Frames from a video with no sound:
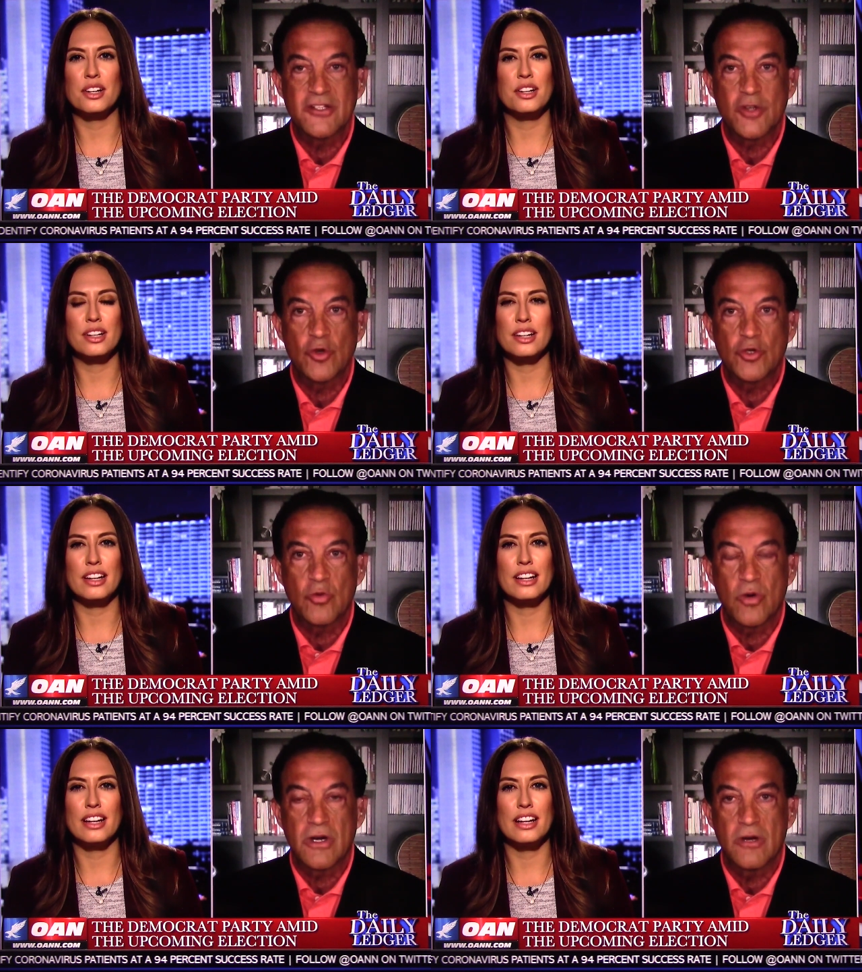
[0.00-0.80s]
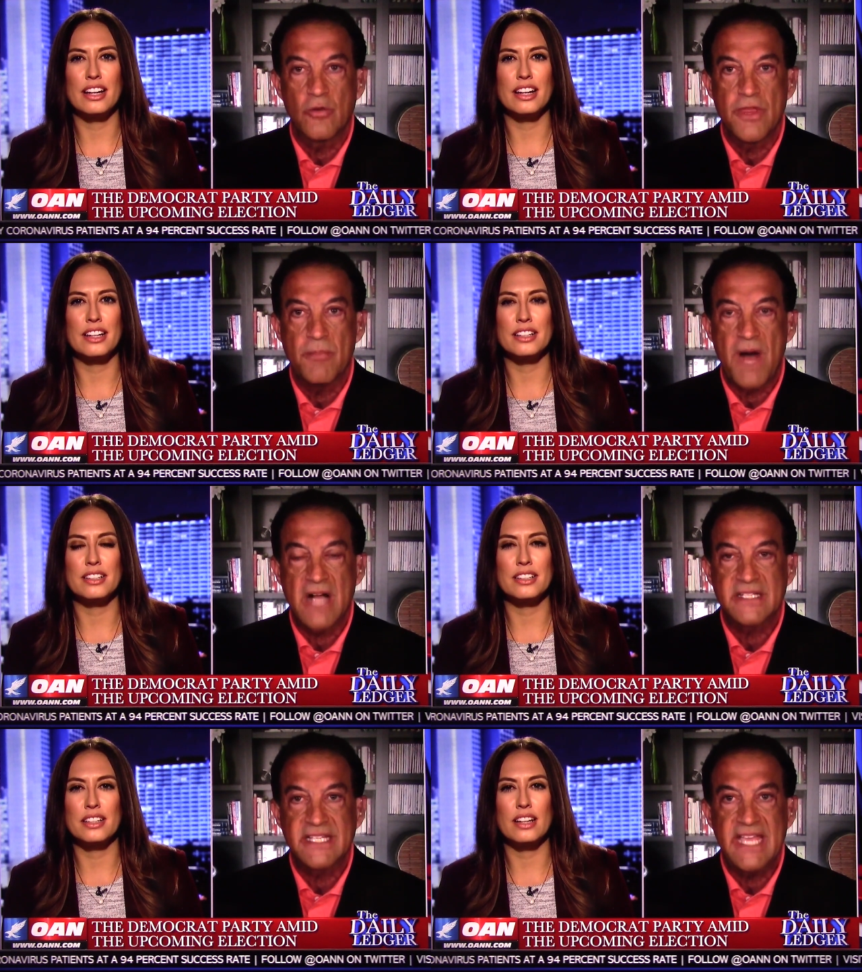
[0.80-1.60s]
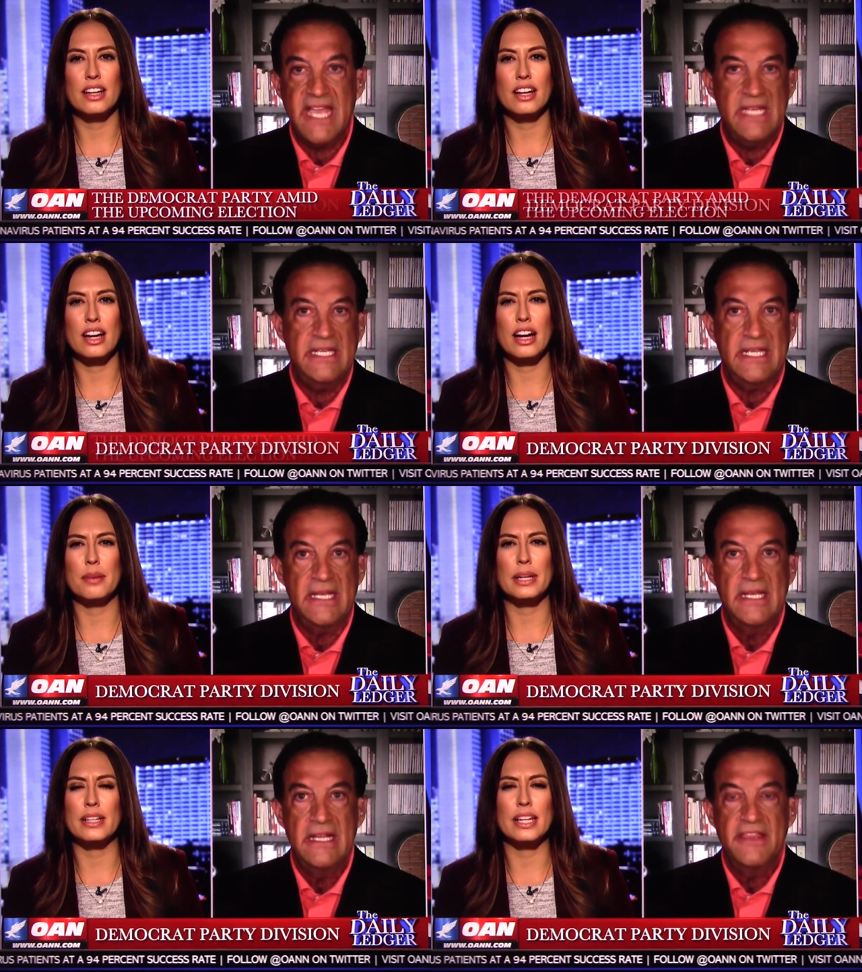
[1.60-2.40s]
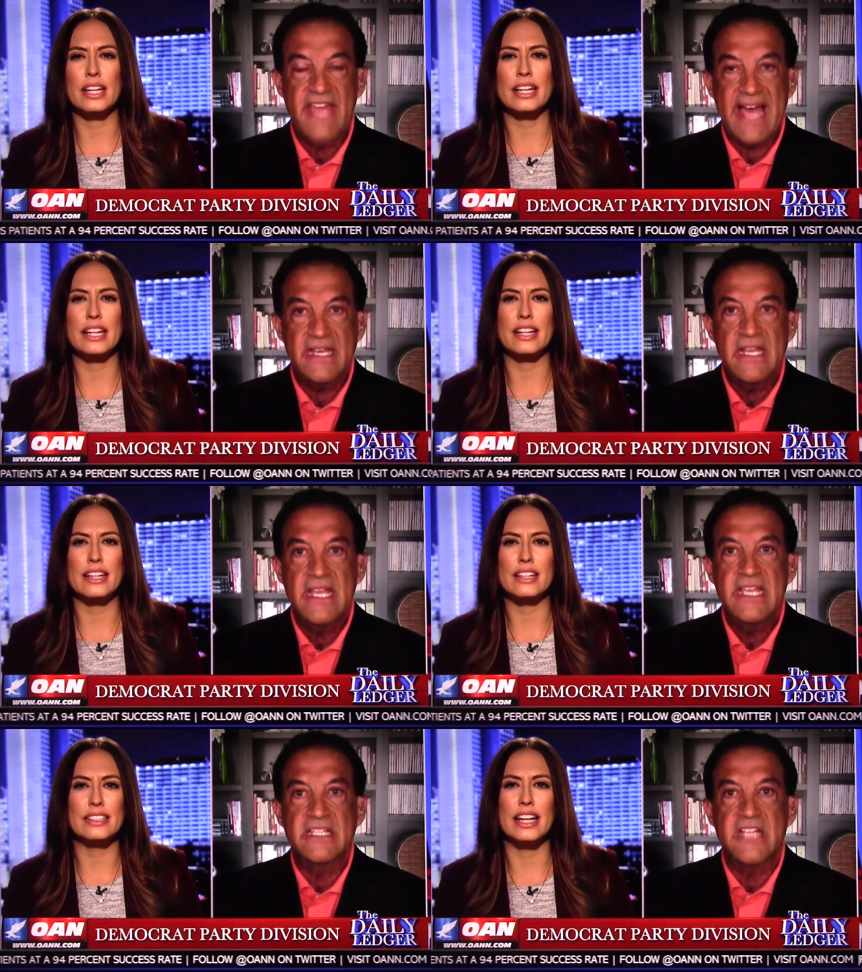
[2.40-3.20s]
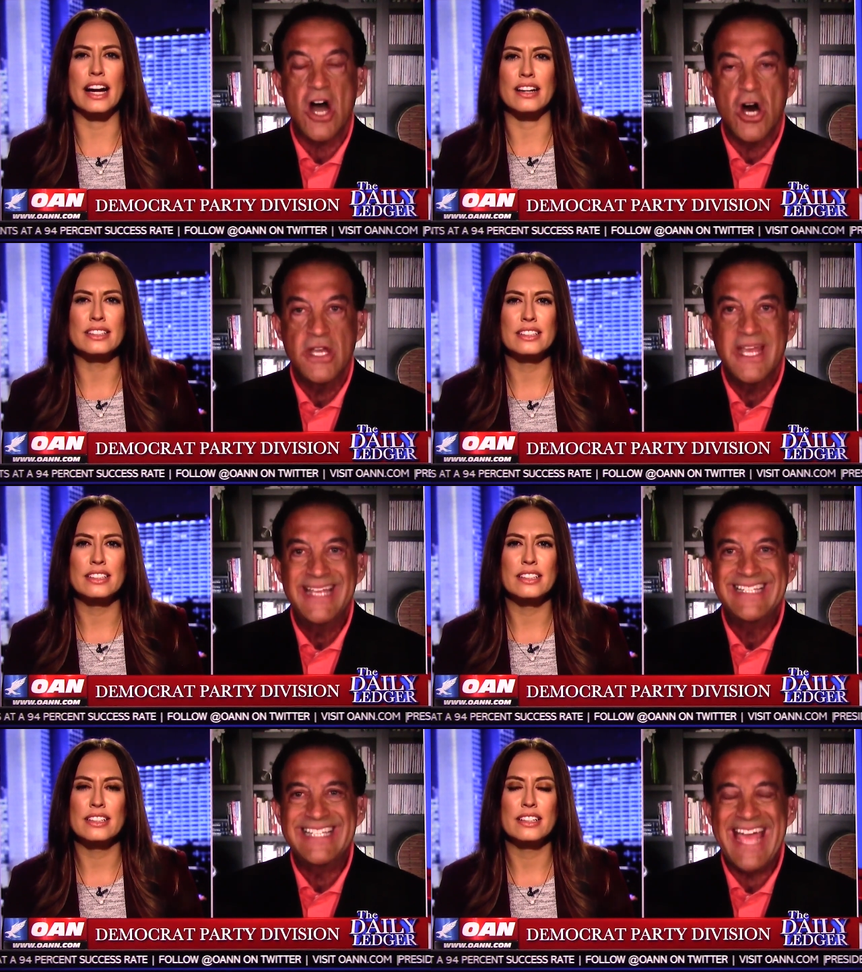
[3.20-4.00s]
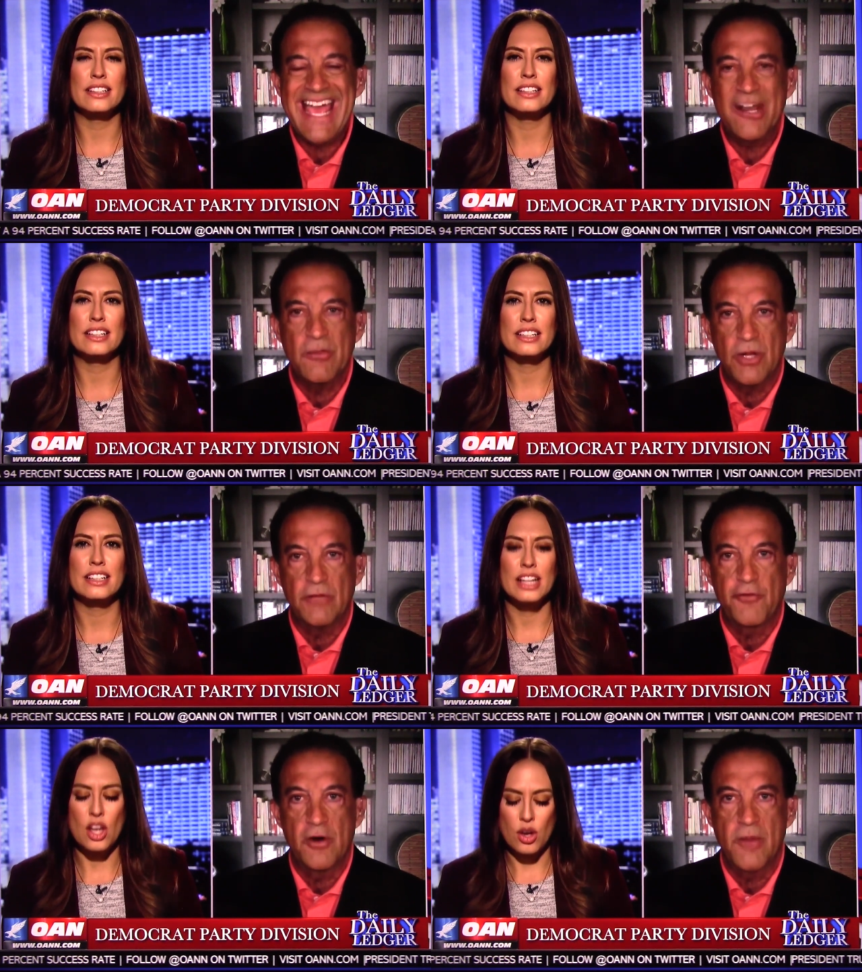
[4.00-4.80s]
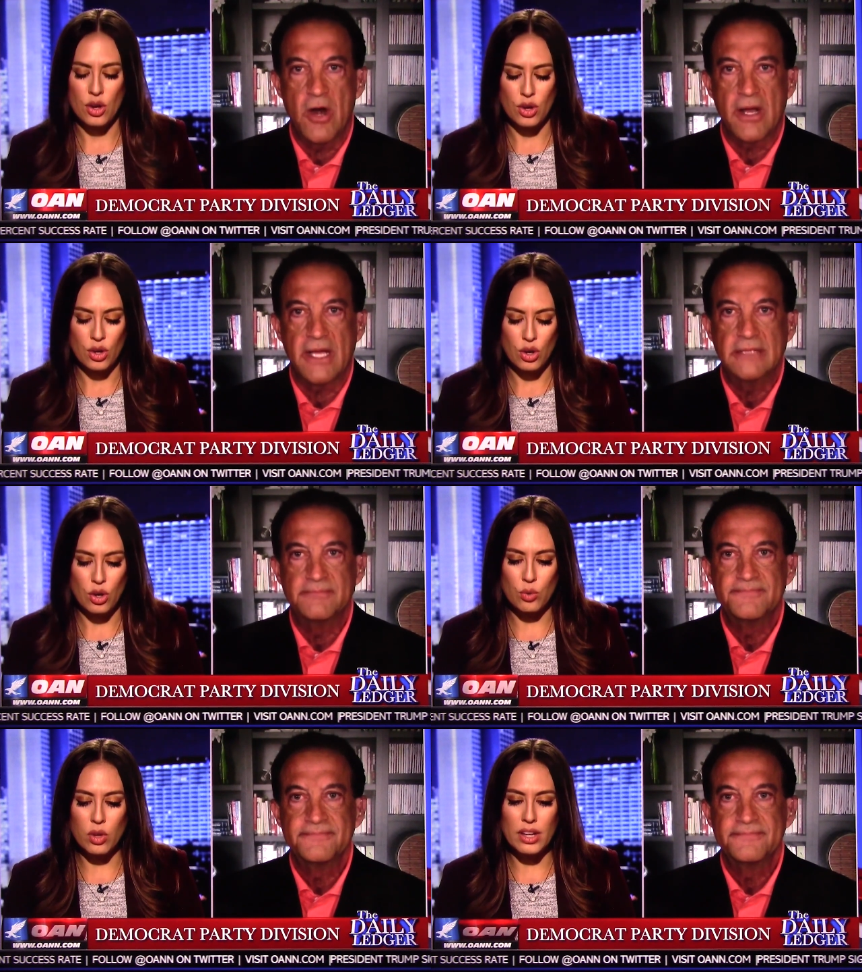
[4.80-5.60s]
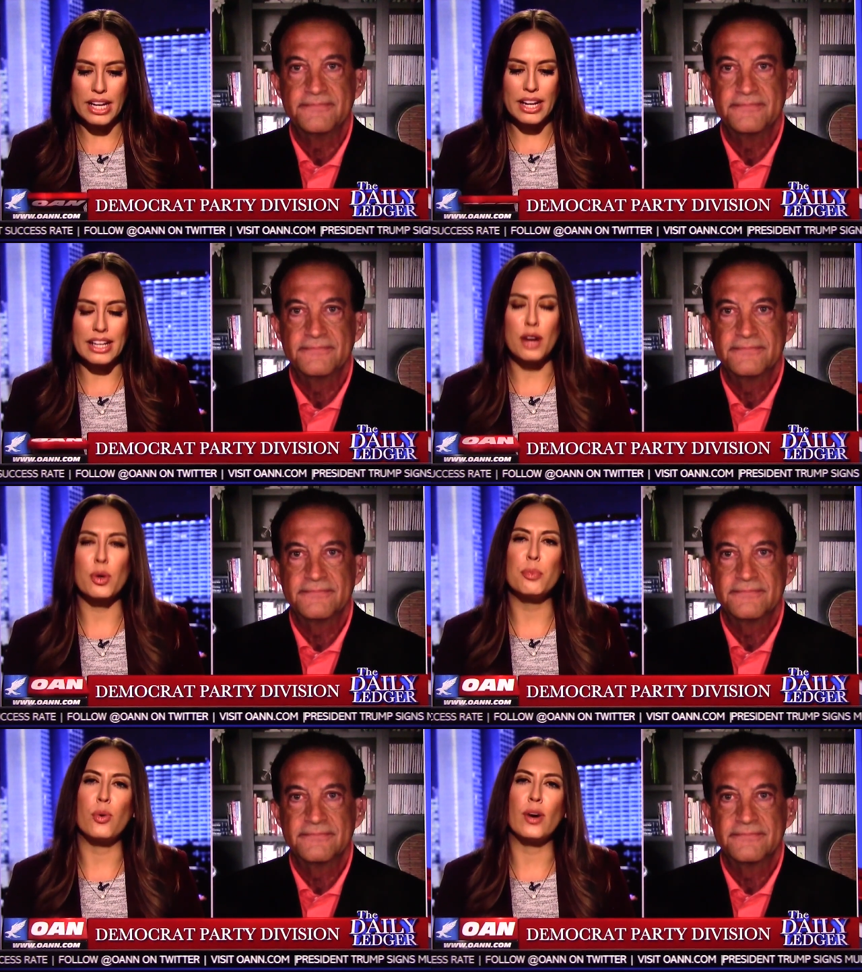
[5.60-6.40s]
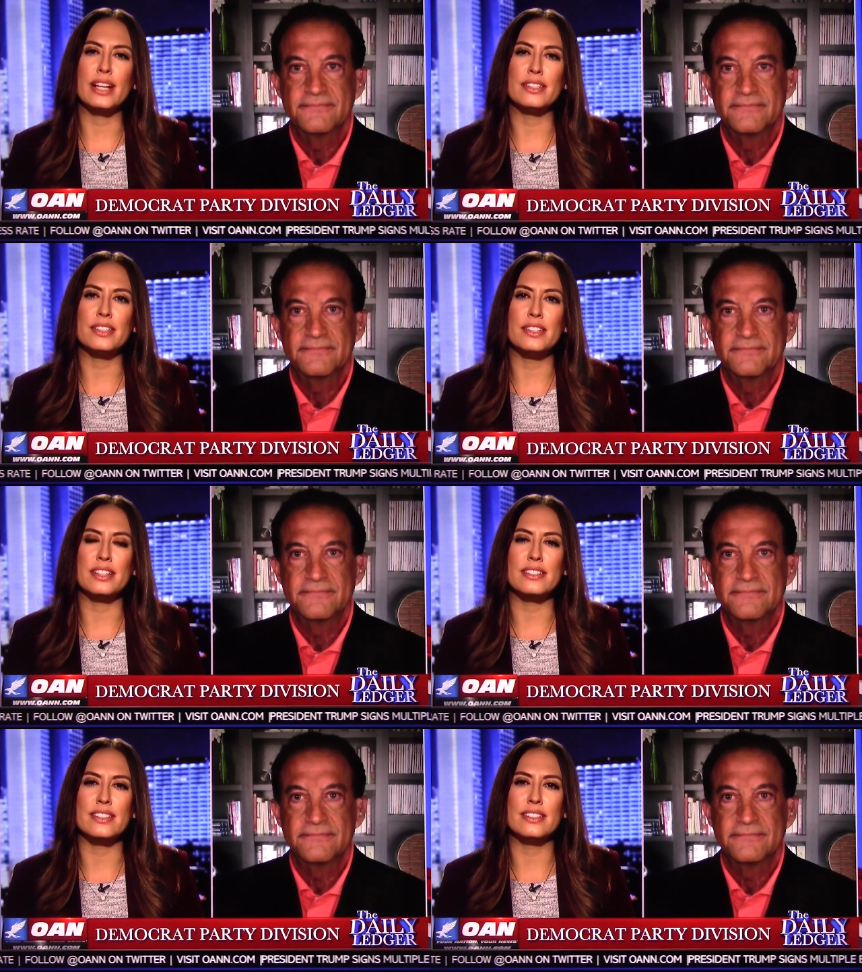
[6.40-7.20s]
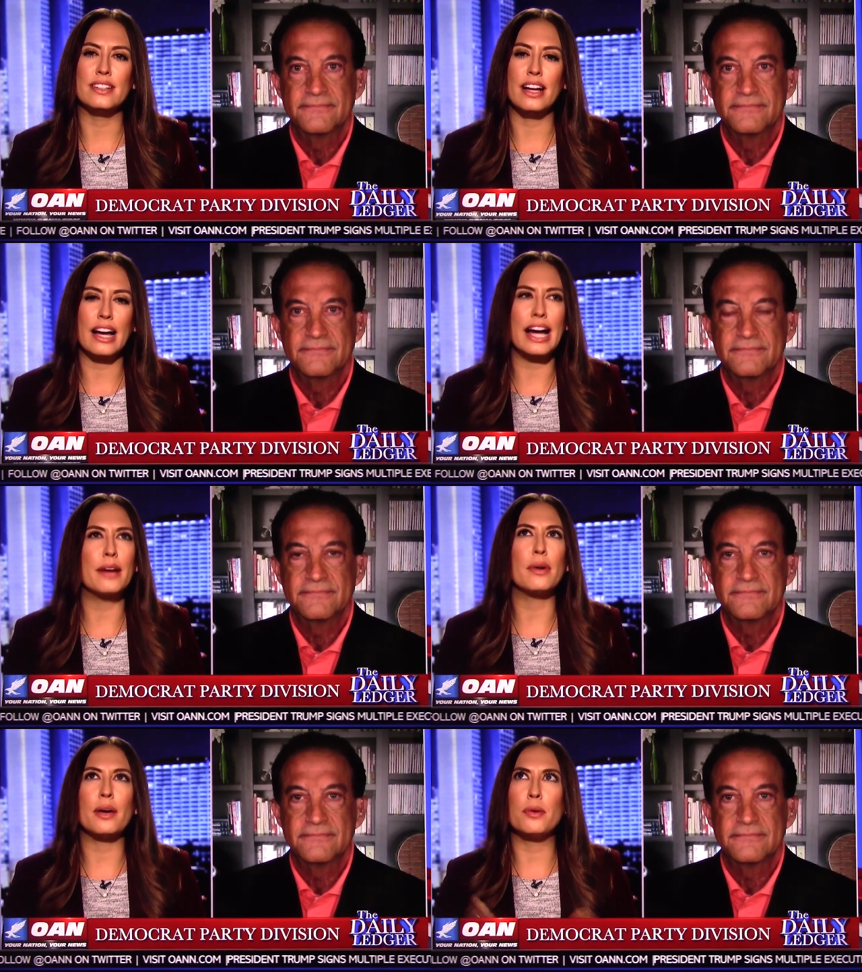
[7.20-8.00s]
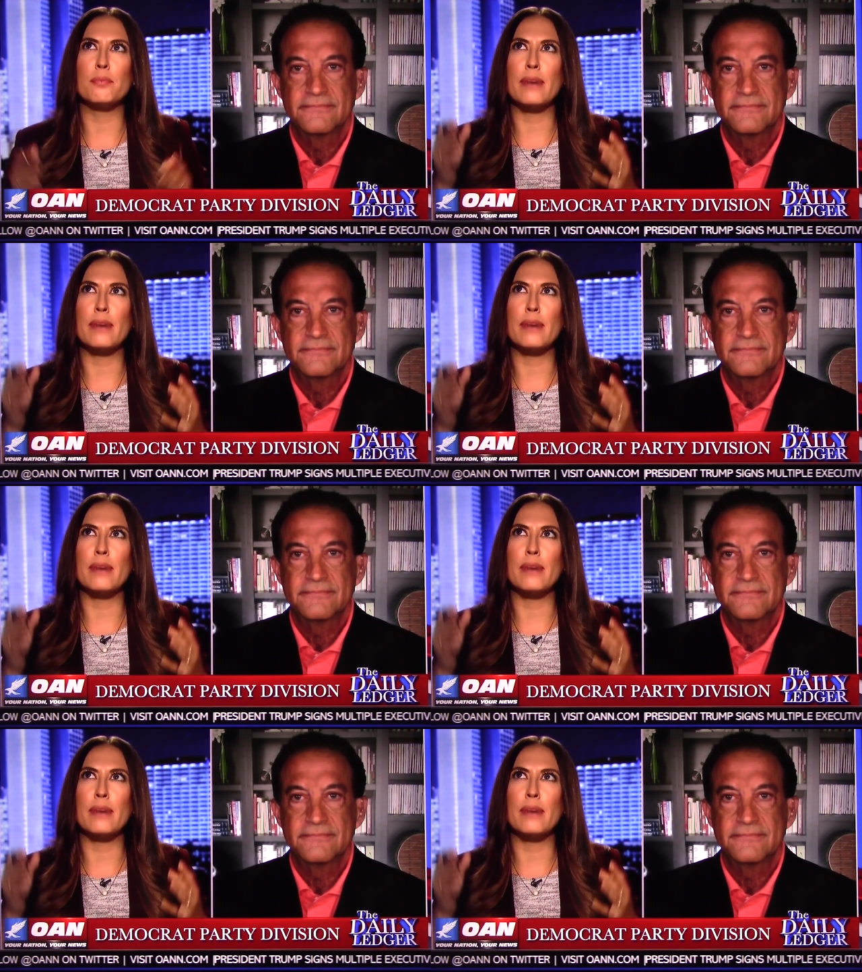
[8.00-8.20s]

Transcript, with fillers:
Speaker 1: send a social worker with a box of candy. I
Speaker 2: mean, that is yeah.
Speaker 1: untenable for America.
Speaker 2: Well, and at what point does I